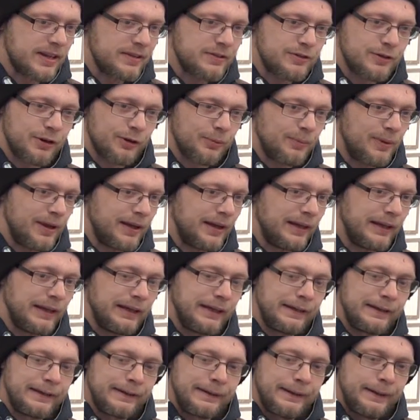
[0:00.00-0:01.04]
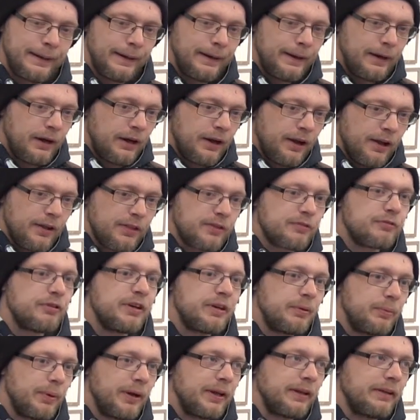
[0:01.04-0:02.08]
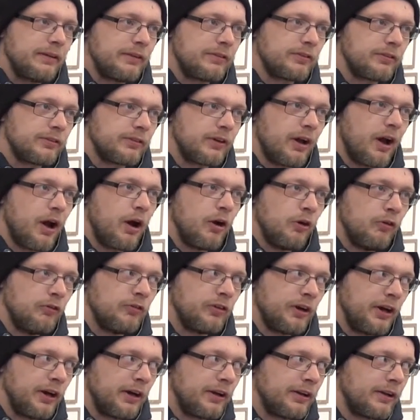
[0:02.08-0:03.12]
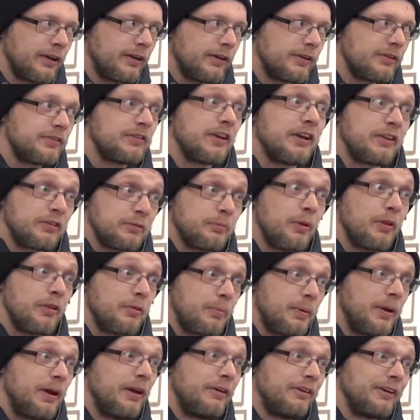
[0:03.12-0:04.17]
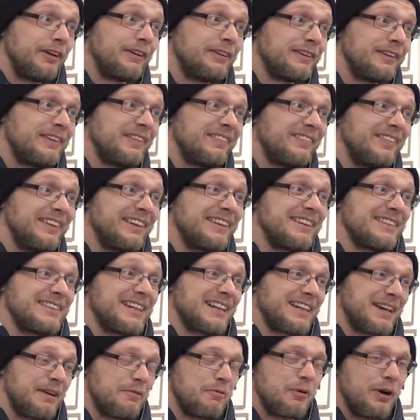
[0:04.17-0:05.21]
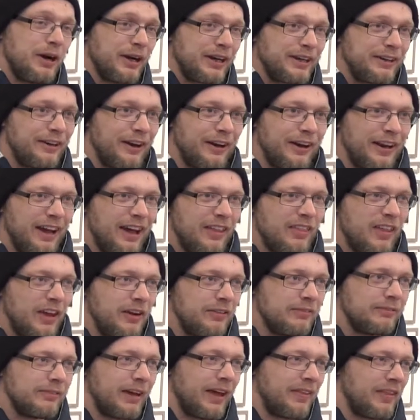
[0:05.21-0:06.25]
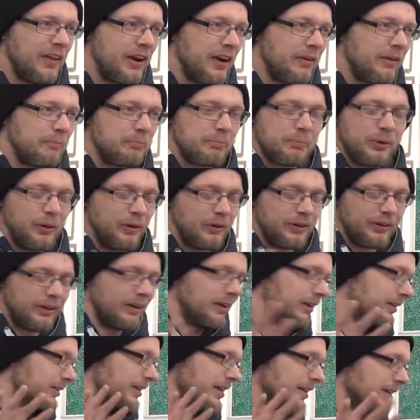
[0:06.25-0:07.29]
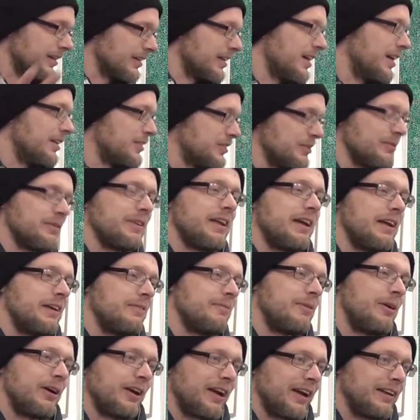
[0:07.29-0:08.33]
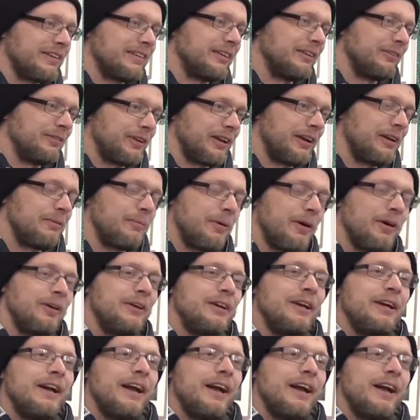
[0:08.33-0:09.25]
that took me 3 weeks over 6 month period, because I kept working on it, and then I can't deal with that anymore. I can't deal with it anymore.